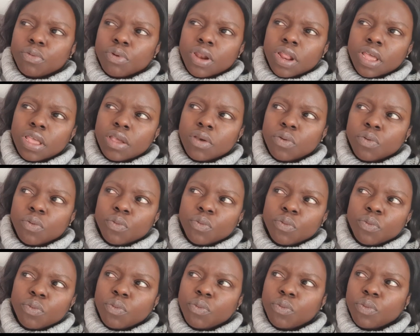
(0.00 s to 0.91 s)
Like,
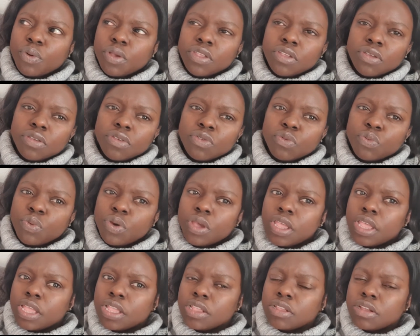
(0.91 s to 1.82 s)
which is
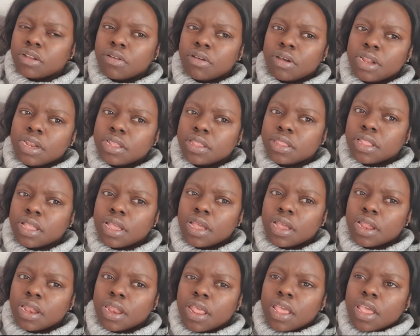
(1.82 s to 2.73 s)
which? I don't
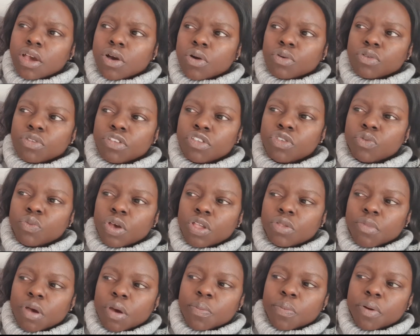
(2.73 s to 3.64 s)
understand. Because this
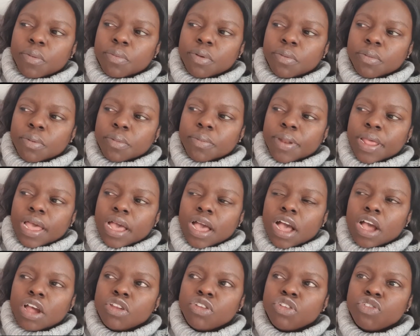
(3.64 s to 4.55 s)
was my problem. I'm like,
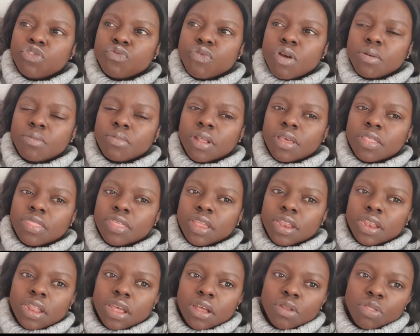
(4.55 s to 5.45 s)
how do you ram that
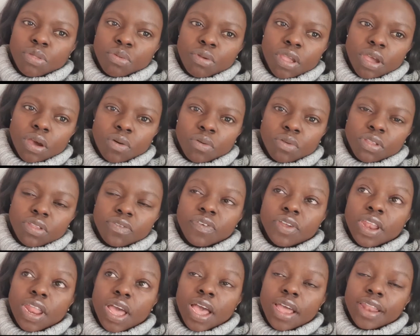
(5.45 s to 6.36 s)
thing down 3 hours?
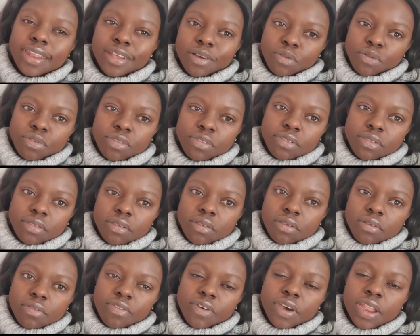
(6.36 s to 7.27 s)
Even adults
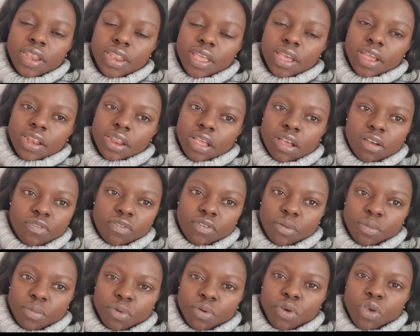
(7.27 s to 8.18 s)
find it
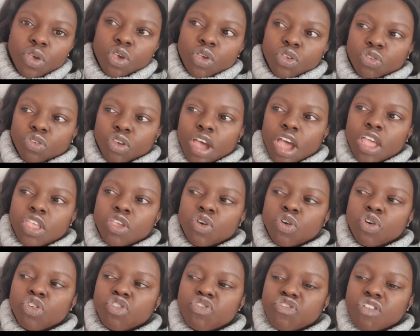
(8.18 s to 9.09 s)
uncomfortable. So how are
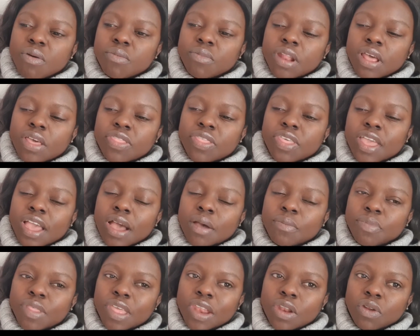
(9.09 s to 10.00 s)
you going to ram that thing
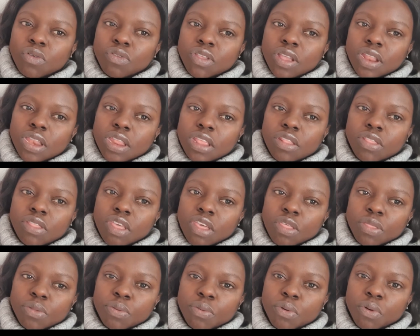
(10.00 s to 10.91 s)
up their nose and in
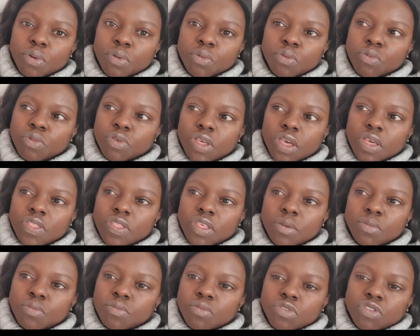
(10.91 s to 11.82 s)
their throat without
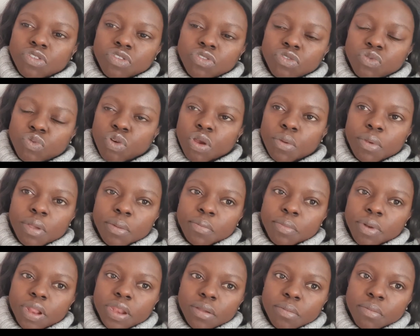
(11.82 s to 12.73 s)
them
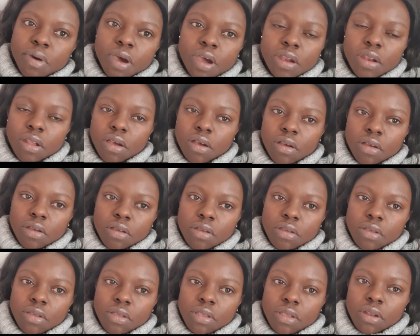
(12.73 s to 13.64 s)
screaming bloody murder?
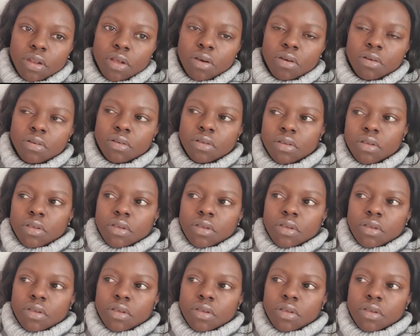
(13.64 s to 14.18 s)
You know?